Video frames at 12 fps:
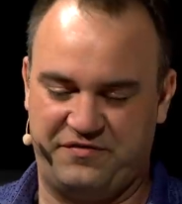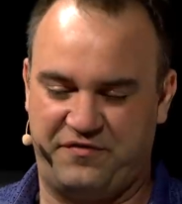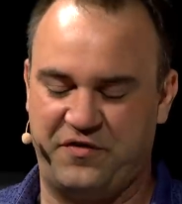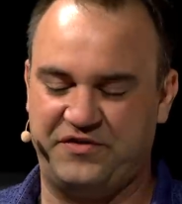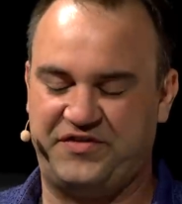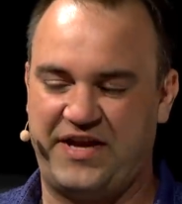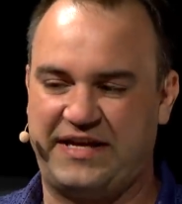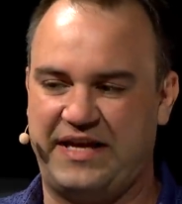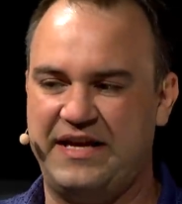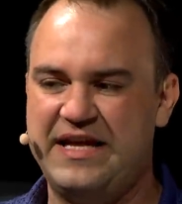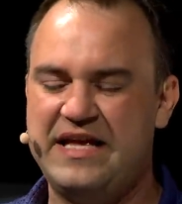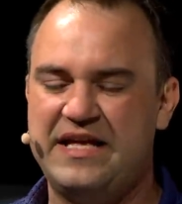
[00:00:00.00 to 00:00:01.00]
a
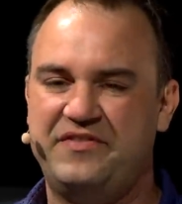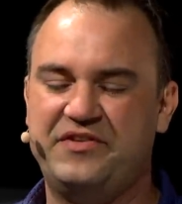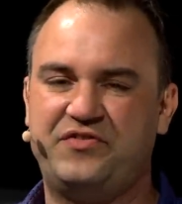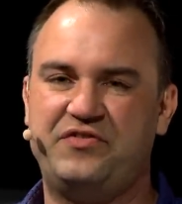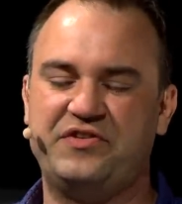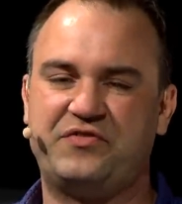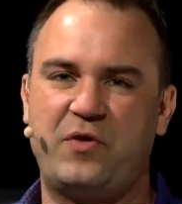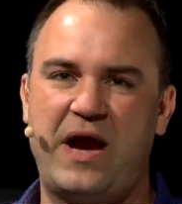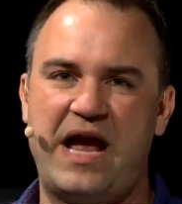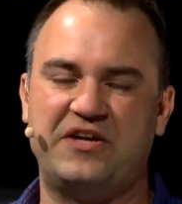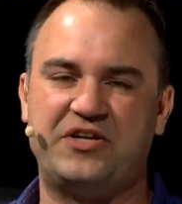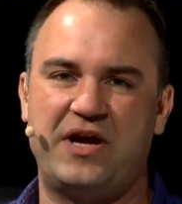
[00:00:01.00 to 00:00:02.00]
second. This
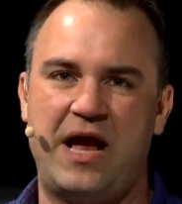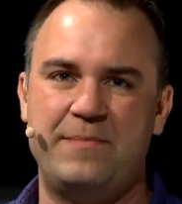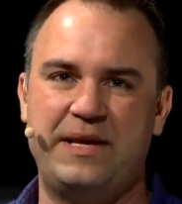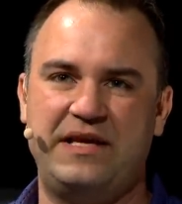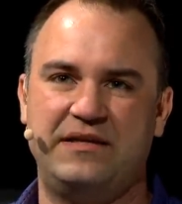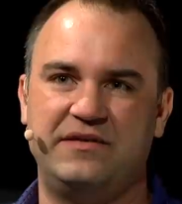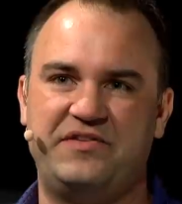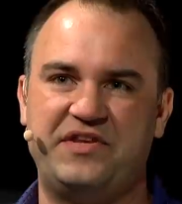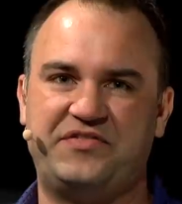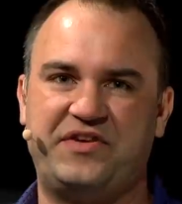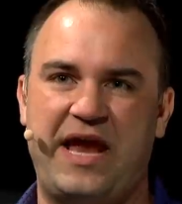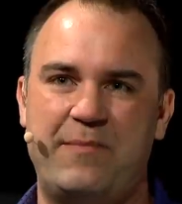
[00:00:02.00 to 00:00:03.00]
Crash, I mean,
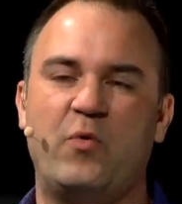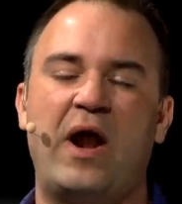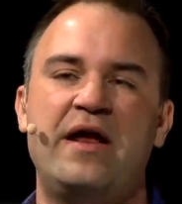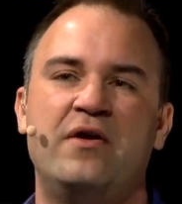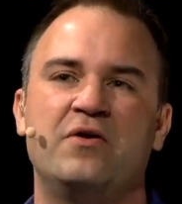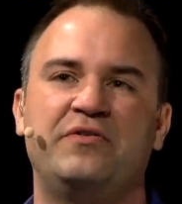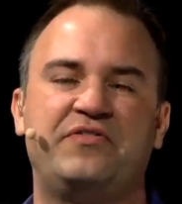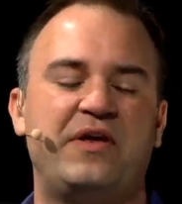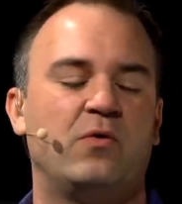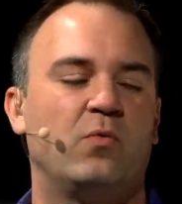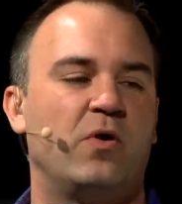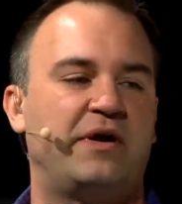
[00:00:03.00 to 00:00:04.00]
this game, when I heard that
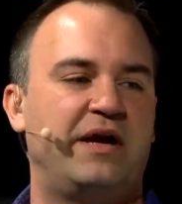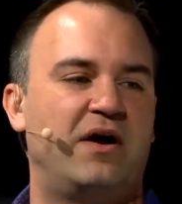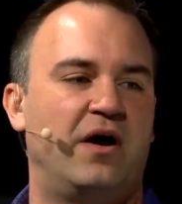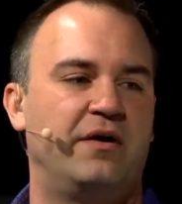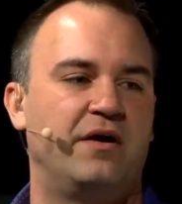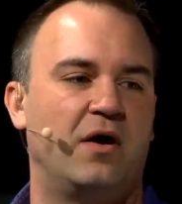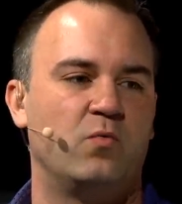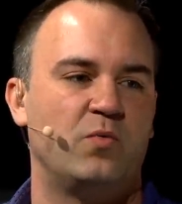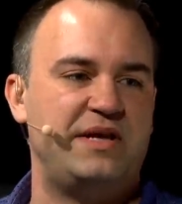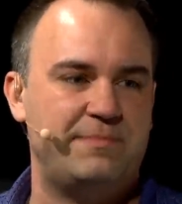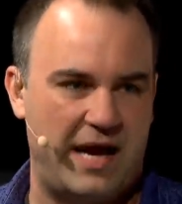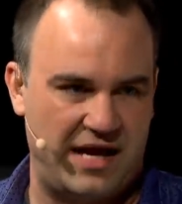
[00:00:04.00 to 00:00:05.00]
they were working on a
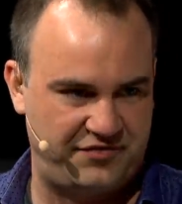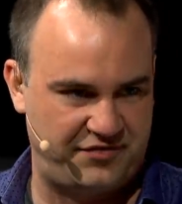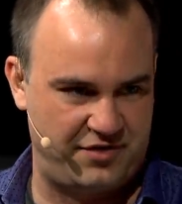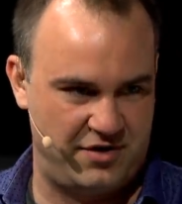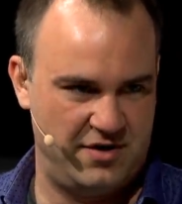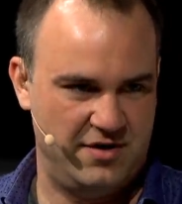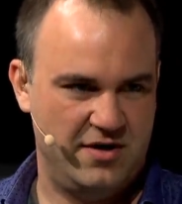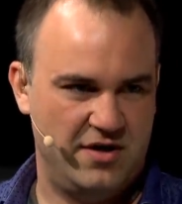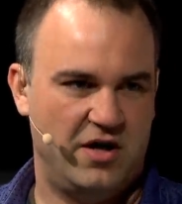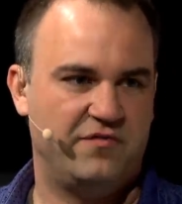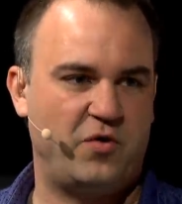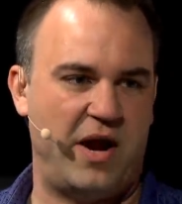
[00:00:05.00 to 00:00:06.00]
remaster
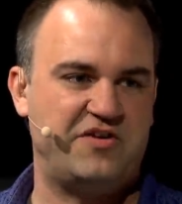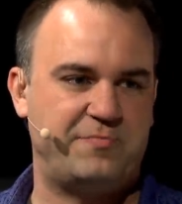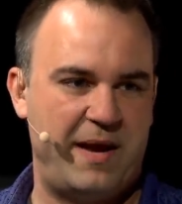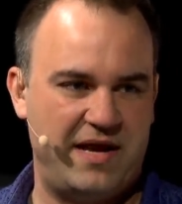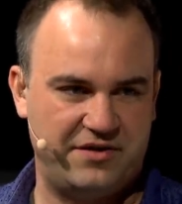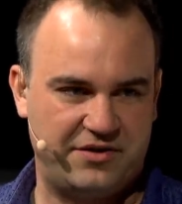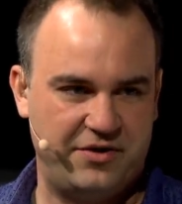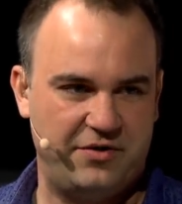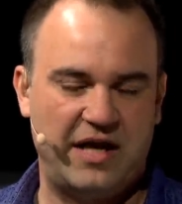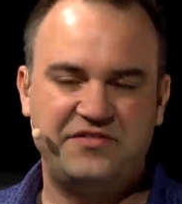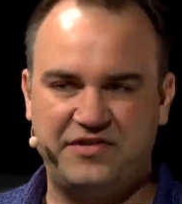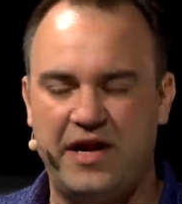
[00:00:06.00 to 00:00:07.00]
of Crash
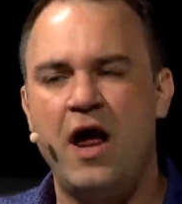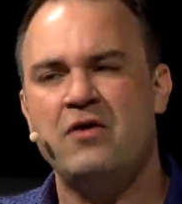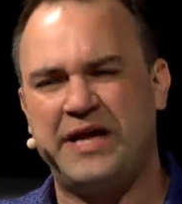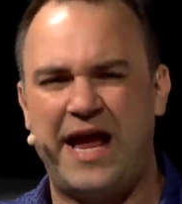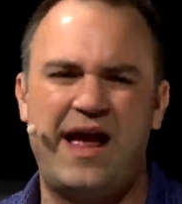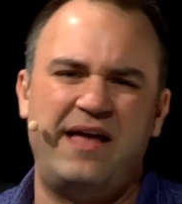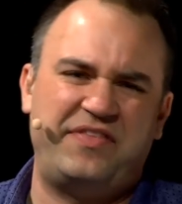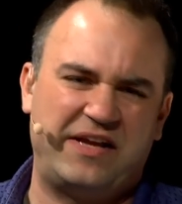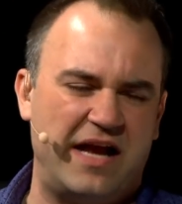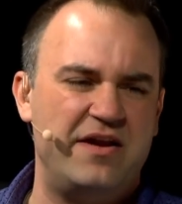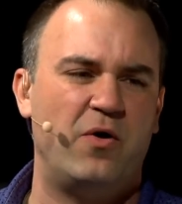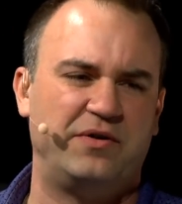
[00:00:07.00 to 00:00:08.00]
Bandicoot, I said, okay, I
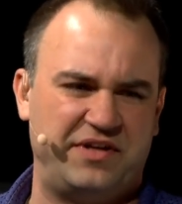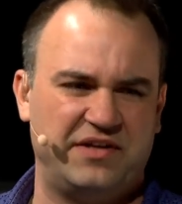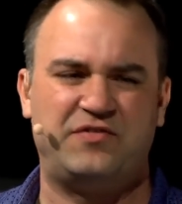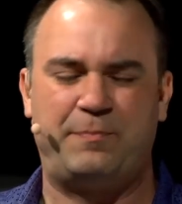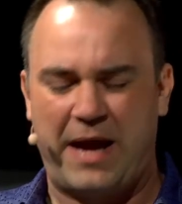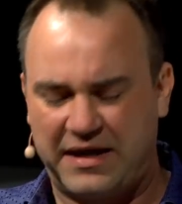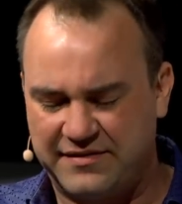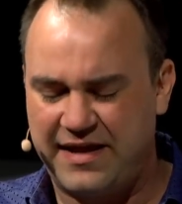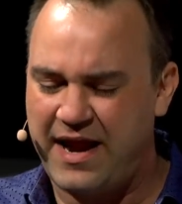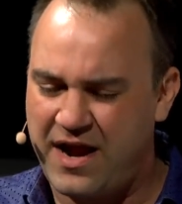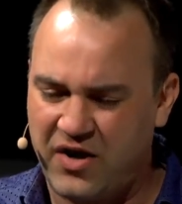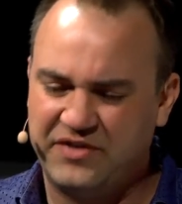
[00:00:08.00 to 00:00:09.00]
think I know what to expect
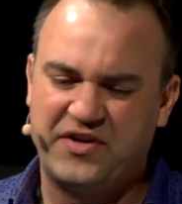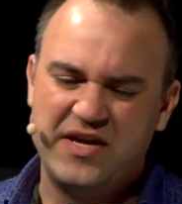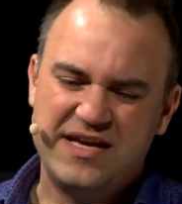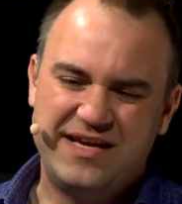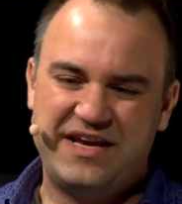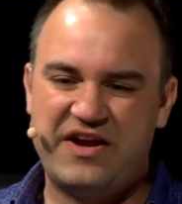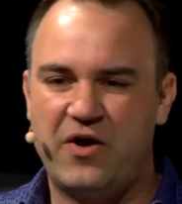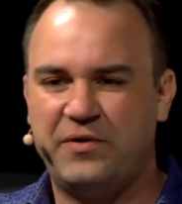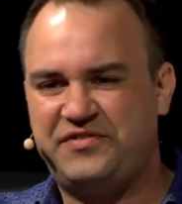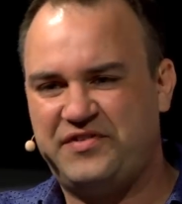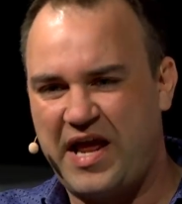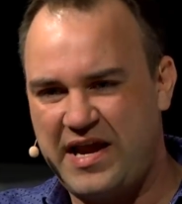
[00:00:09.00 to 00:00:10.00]
there. It's, you
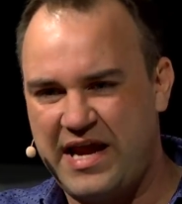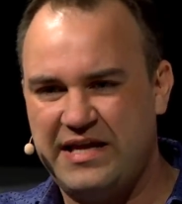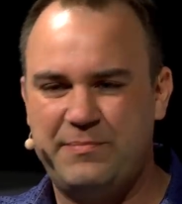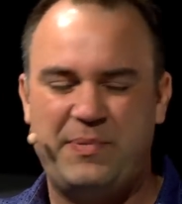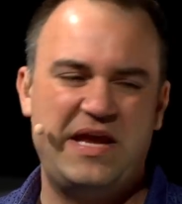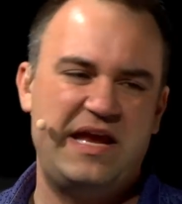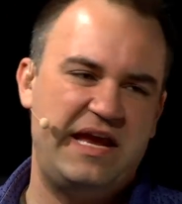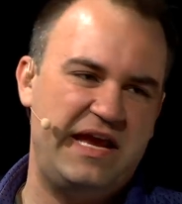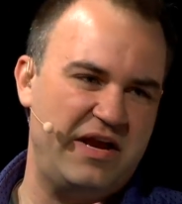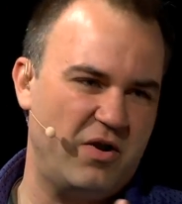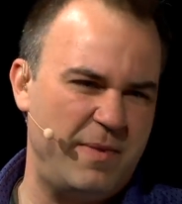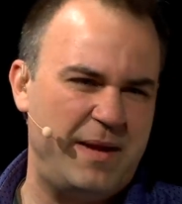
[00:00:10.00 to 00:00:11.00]
know, it's
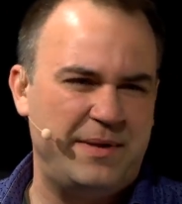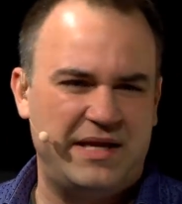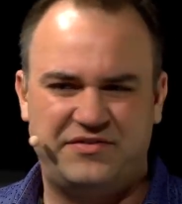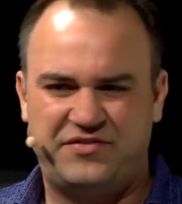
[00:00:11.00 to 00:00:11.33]
1080p or maybe